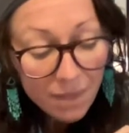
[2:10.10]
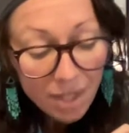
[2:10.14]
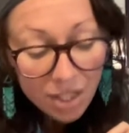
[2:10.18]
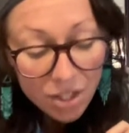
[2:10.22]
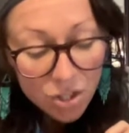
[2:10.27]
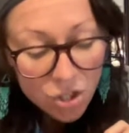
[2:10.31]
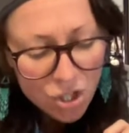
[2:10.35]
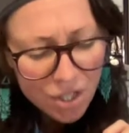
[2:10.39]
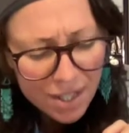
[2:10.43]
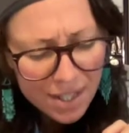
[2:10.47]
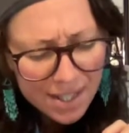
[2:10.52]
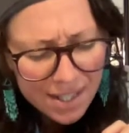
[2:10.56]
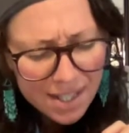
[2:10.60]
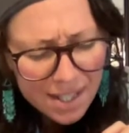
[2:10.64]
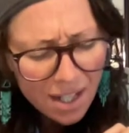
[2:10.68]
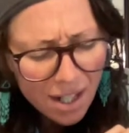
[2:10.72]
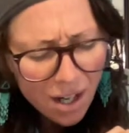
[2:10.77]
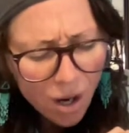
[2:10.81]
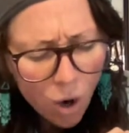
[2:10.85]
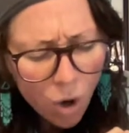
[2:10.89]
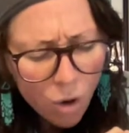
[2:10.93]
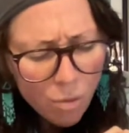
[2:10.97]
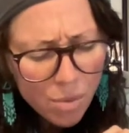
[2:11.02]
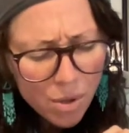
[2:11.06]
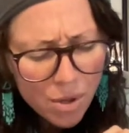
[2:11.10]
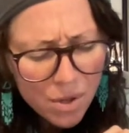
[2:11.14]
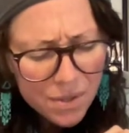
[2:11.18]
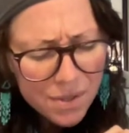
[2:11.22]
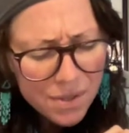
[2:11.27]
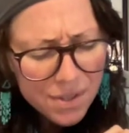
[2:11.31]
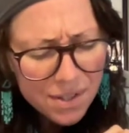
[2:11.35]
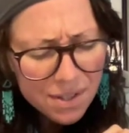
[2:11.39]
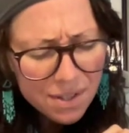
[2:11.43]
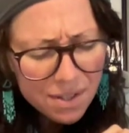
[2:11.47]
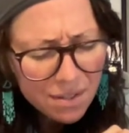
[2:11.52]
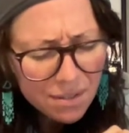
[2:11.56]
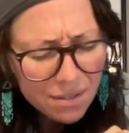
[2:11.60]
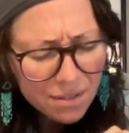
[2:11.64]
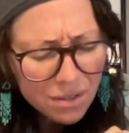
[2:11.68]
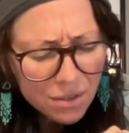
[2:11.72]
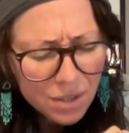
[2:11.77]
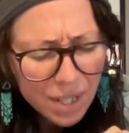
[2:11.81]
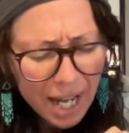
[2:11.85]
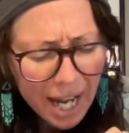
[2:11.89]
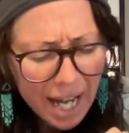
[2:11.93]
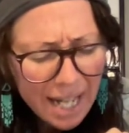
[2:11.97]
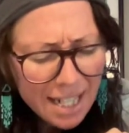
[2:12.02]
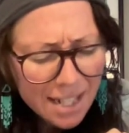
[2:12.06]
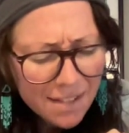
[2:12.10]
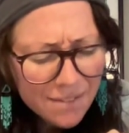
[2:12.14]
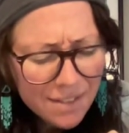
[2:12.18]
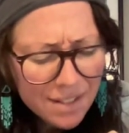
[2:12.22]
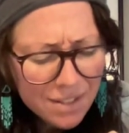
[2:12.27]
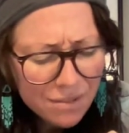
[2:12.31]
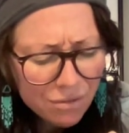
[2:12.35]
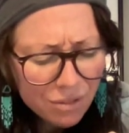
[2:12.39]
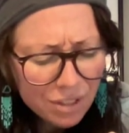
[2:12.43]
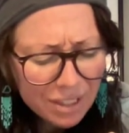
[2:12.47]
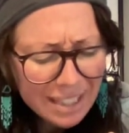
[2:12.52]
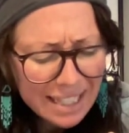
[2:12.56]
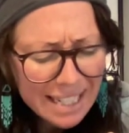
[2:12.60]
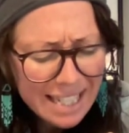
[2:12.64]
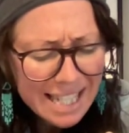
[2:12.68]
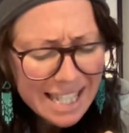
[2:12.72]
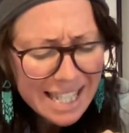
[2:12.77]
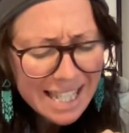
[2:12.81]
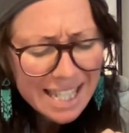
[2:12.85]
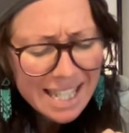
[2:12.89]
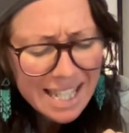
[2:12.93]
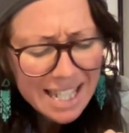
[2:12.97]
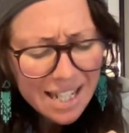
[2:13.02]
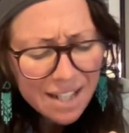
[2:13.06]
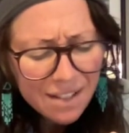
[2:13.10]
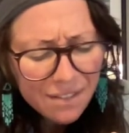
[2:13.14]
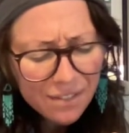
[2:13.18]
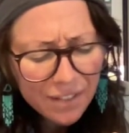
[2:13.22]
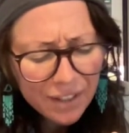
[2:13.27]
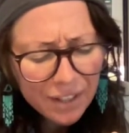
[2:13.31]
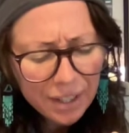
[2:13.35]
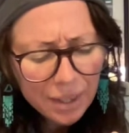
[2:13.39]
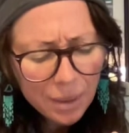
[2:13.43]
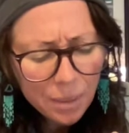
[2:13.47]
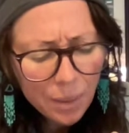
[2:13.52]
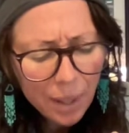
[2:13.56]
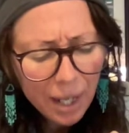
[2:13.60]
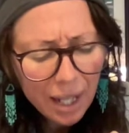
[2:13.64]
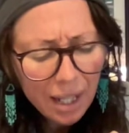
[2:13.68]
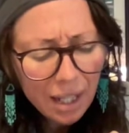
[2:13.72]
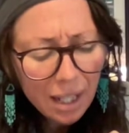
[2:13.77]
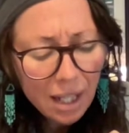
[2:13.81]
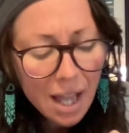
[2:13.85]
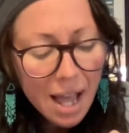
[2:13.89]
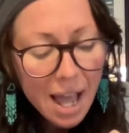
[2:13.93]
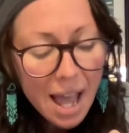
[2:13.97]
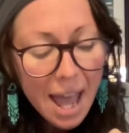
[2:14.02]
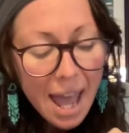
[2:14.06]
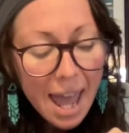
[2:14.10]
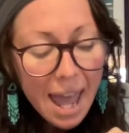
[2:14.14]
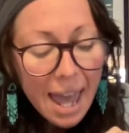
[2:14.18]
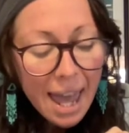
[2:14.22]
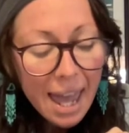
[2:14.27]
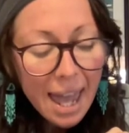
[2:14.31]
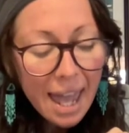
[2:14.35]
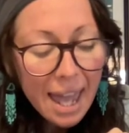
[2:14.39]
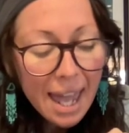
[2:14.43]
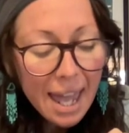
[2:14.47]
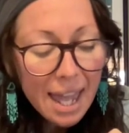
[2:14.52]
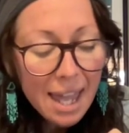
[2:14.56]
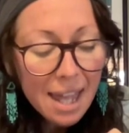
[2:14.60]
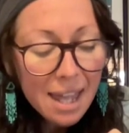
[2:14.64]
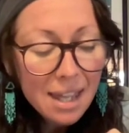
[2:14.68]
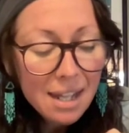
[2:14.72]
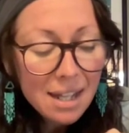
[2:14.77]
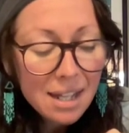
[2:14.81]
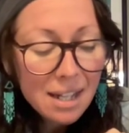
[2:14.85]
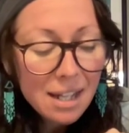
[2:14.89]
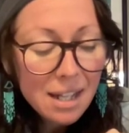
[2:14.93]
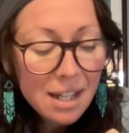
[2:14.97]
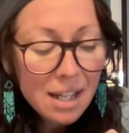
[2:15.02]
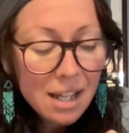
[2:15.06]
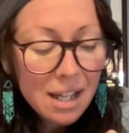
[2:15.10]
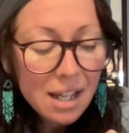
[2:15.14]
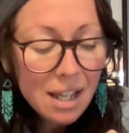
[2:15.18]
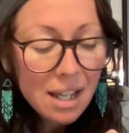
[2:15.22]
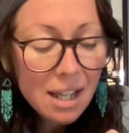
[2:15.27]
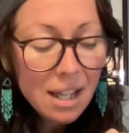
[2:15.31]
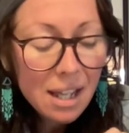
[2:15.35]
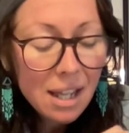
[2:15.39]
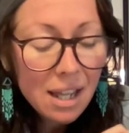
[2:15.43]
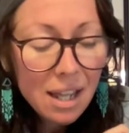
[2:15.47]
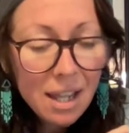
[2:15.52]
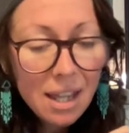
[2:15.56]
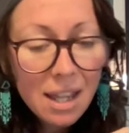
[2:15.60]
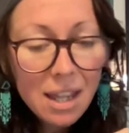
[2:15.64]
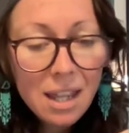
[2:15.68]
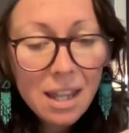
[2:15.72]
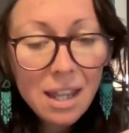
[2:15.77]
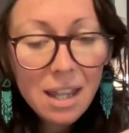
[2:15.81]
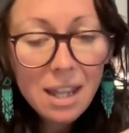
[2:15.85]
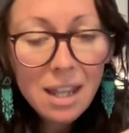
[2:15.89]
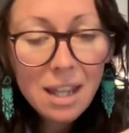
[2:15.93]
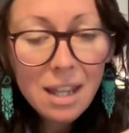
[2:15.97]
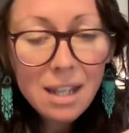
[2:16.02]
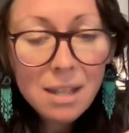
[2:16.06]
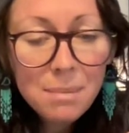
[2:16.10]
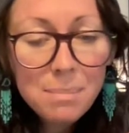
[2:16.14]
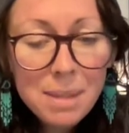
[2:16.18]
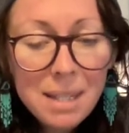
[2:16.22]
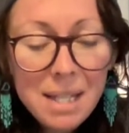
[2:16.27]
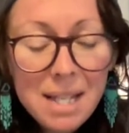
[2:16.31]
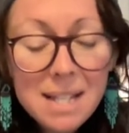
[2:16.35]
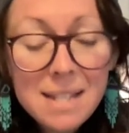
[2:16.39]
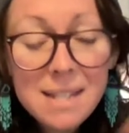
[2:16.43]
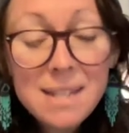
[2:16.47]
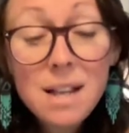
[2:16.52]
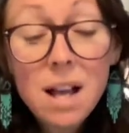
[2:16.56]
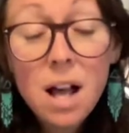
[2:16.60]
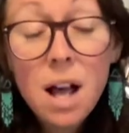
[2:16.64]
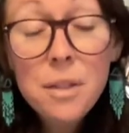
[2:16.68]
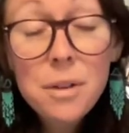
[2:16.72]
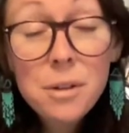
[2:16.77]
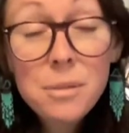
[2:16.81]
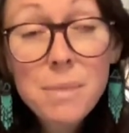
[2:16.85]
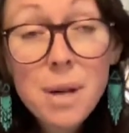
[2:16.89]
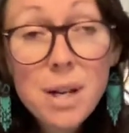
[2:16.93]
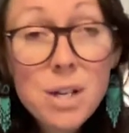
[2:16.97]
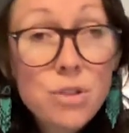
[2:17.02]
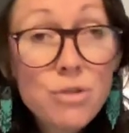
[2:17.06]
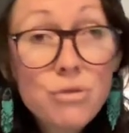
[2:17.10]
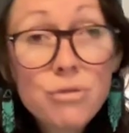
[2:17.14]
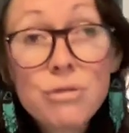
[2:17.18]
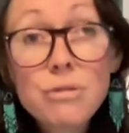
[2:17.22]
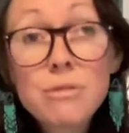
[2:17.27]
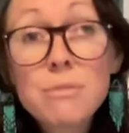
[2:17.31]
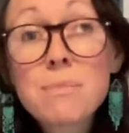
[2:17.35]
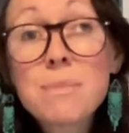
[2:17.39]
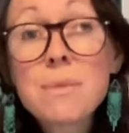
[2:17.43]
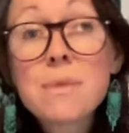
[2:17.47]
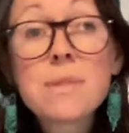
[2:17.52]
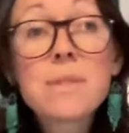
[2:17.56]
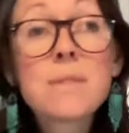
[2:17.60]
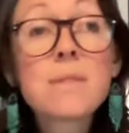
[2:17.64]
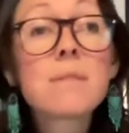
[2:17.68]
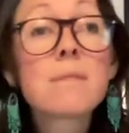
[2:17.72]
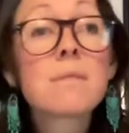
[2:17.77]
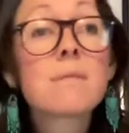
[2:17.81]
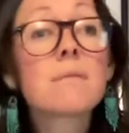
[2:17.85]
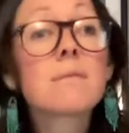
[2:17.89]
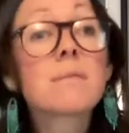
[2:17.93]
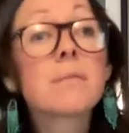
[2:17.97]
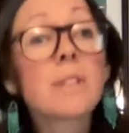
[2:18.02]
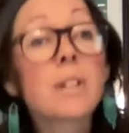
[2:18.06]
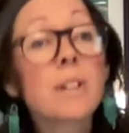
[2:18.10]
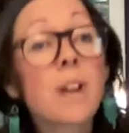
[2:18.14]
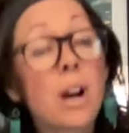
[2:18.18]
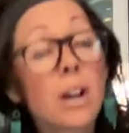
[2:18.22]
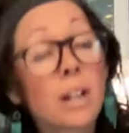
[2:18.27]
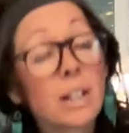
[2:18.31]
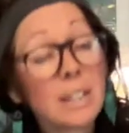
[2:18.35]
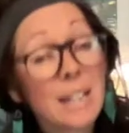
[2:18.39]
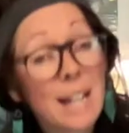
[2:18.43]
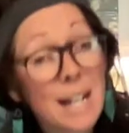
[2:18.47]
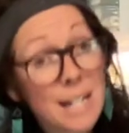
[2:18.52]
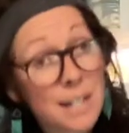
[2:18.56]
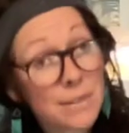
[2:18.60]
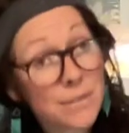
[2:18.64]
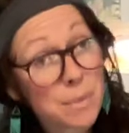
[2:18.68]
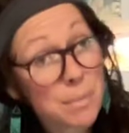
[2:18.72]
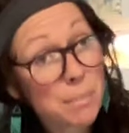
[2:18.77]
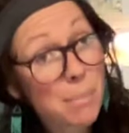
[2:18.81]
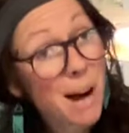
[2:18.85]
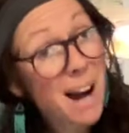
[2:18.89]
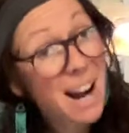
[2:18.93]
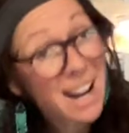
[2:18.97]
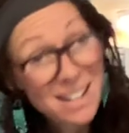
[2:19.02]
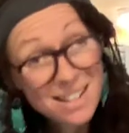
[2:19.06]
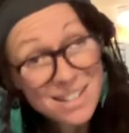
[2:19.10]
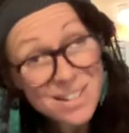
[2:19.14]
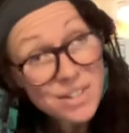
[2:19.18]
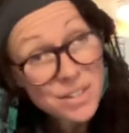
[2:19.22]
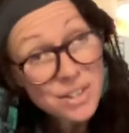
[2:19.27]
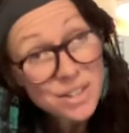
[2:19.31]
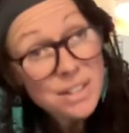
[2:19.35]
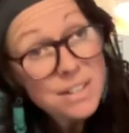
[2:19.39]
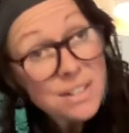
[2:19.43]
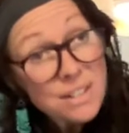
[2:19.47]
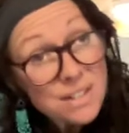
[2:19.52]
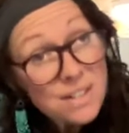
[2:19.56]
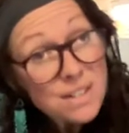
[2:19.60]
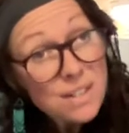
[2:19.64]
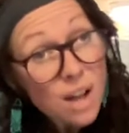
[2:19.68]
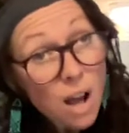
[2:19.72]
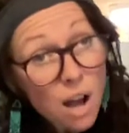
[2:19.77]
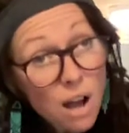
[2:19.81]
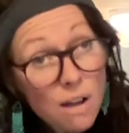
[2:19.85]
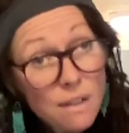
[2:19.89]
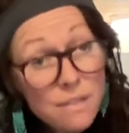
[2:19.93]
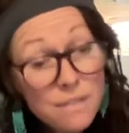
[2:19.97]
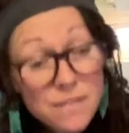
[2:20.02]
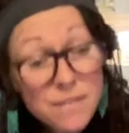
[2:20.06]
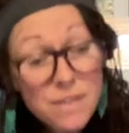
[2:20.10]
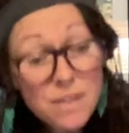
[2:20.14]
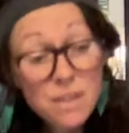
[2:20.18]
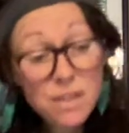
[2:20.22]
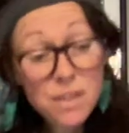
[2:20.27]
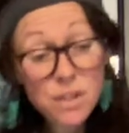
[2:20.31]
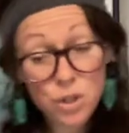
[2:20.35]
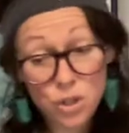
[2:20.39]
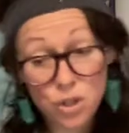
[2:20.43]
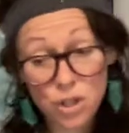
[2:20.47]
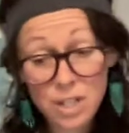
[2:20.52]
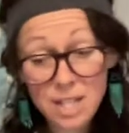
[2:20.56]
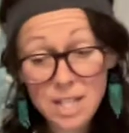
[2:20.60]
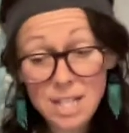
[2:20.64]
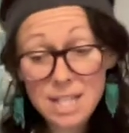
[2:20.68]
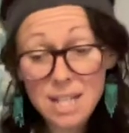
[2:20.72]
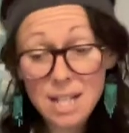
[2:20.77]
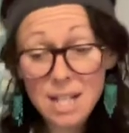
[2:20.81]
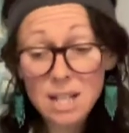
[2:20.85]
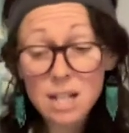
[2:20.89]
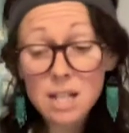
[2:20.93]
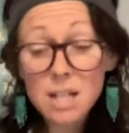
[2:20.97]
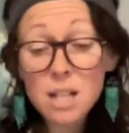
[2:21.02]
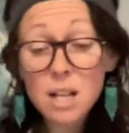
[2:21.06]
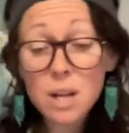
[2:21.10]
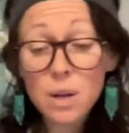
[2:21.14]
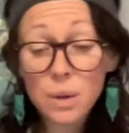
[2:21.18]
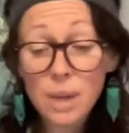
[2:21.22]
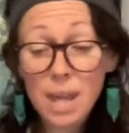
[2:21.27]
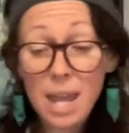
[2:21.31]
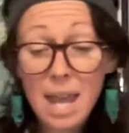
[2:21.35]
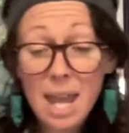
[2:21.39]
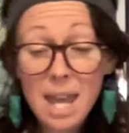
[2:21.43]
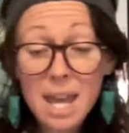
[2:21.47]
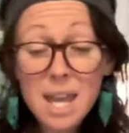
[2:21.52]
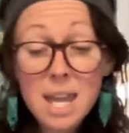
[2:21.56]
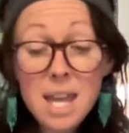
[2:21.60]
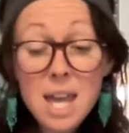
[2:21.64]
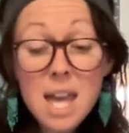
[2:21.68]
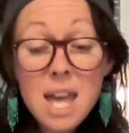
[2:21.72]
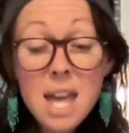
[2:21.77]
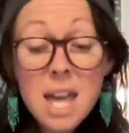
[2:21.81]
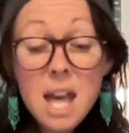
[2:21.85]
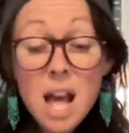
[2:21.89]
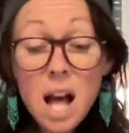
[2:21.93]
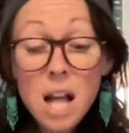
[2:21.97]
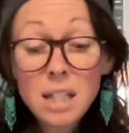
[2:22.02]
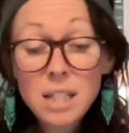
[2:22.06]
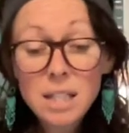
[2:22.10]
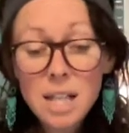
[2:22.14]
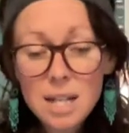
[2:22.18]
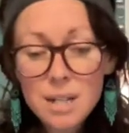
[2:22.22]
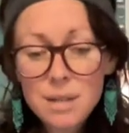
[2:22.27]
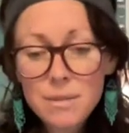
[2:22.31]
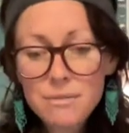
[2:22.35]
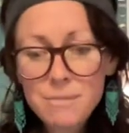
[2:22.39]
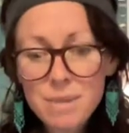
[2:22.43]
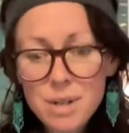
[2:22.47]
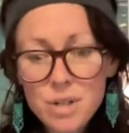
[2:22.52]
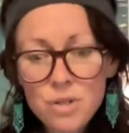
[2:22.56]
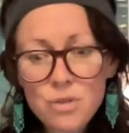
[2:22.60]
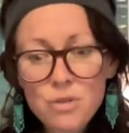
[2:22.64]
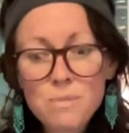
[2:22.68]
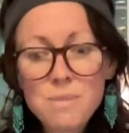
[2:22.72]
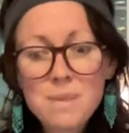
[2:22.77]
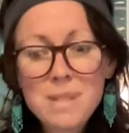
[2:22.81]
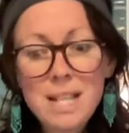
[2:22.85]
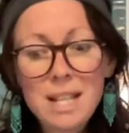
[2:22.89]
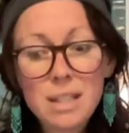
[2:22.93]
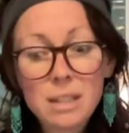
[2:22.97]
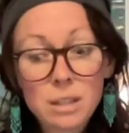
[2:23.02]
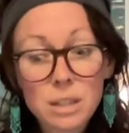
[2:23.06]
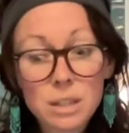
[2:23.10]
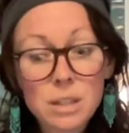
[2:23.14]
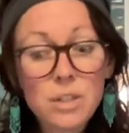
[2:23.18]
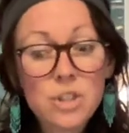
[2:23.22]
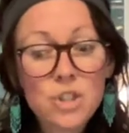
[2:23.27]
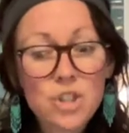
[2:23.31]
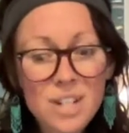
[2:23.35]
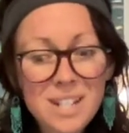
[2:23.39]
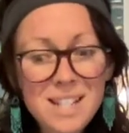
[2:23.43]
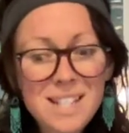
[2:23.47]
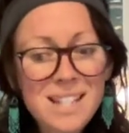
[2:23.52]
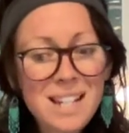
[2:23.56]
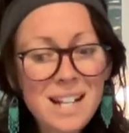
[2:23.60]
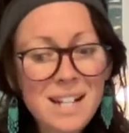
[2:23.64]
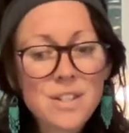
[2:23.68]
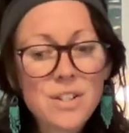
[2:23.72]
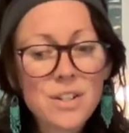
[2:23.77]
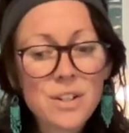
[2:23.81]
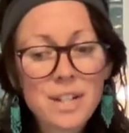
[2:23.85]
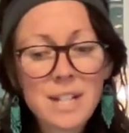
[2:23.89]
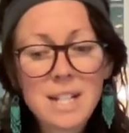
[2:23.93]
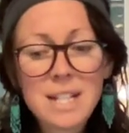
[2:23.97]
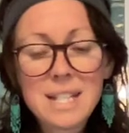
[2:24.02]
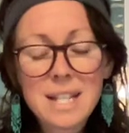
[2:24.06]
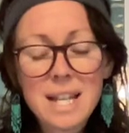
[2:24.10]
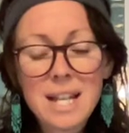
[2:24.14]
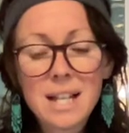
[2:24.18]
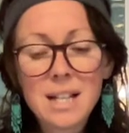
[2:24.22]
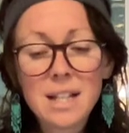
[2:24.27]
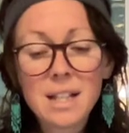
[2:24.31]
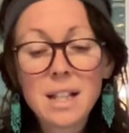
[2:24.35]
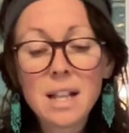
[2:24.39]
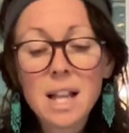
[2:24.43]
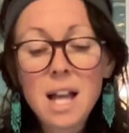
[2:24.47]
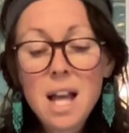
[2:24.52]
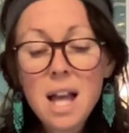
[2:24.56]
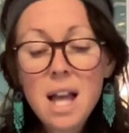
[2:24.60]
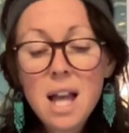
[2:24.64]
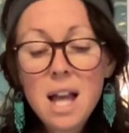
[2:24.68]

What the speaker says: Just almost, you can't even really see it very well. And because other mushrooms, there are a lot of imposters of the turkey tail, okay? A lot of mushrooms that look just like turkey tail.